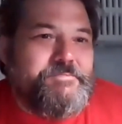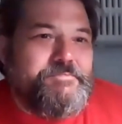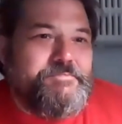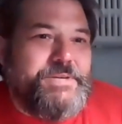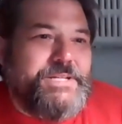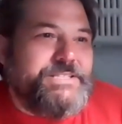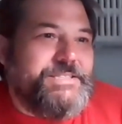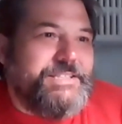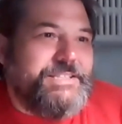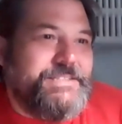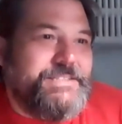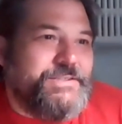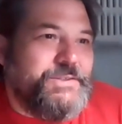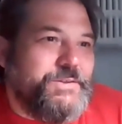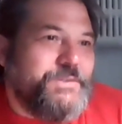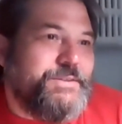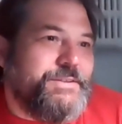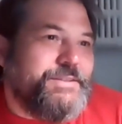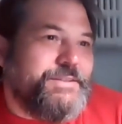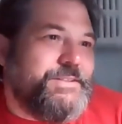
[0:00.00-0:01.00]
business
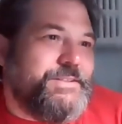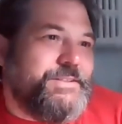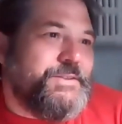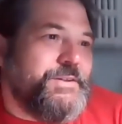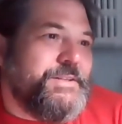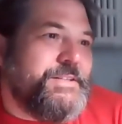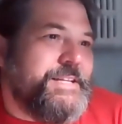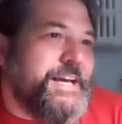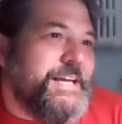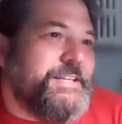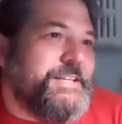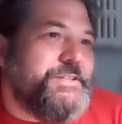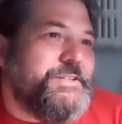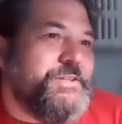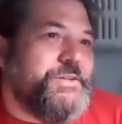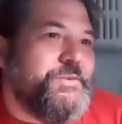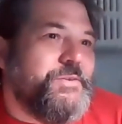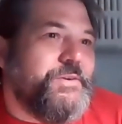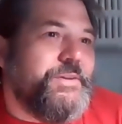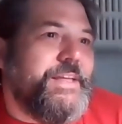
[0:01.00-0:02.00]
to attend
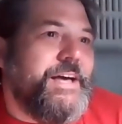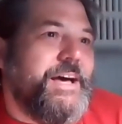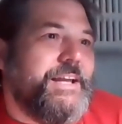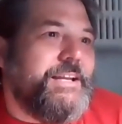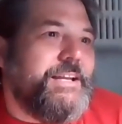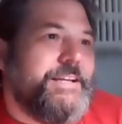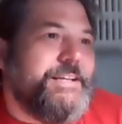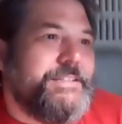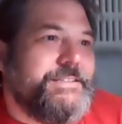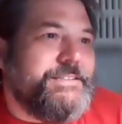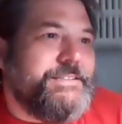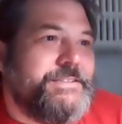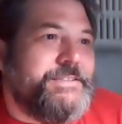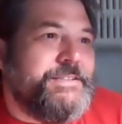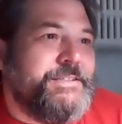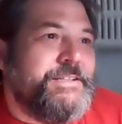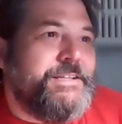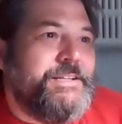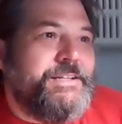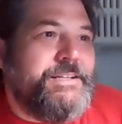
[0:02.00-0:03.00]
to, and that is